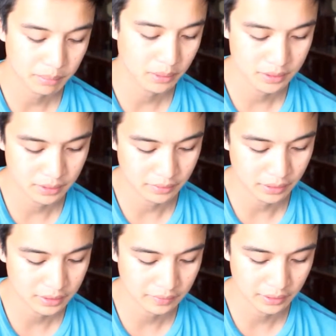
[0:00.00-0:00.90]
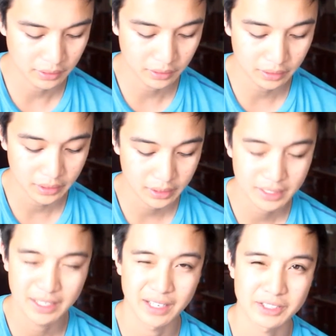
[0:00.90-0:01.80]
posted relatively early,
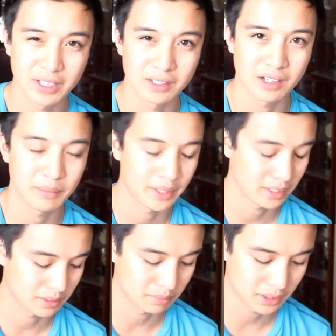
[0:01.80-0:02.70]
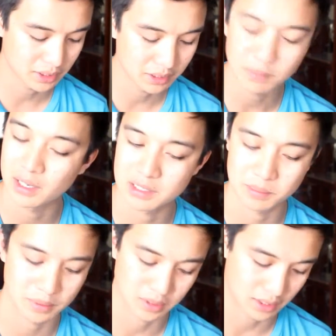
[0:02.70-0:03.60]
and I tried to comment as much as
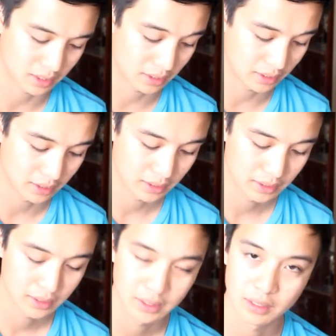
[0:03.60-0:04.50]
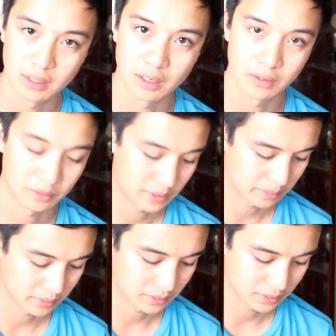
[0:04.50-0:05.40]
possible on other
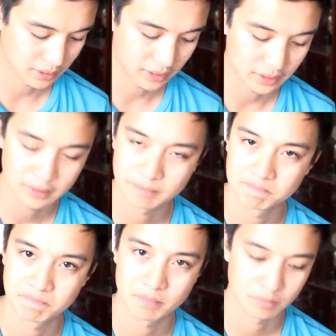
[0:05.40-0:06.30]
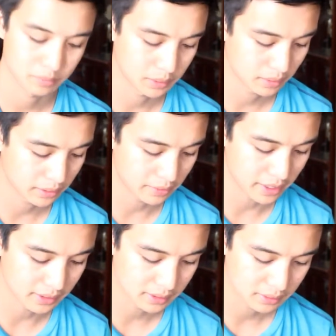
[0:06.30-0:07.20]
people's
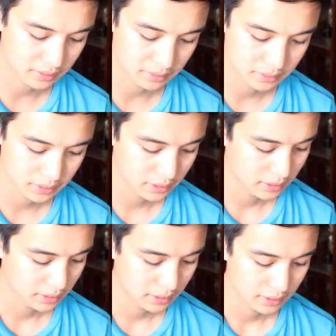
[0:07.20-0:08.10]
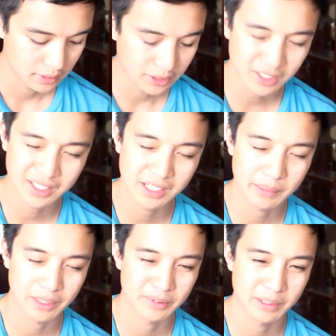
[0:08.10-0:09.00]
threads. I tried to hit
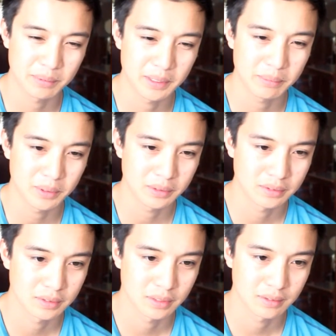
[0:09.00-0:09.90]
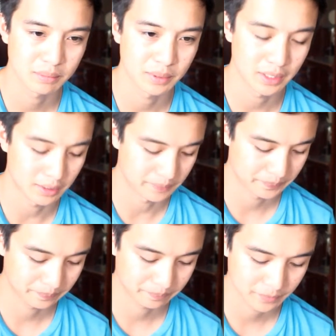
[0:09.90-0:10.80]
about 3 people, but
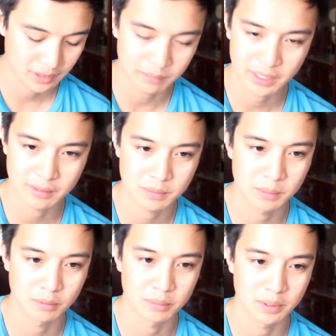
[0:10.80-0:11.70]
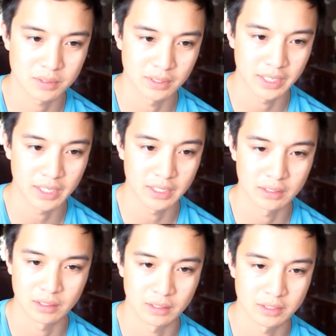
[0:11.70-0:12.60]
sometimes people would post late, and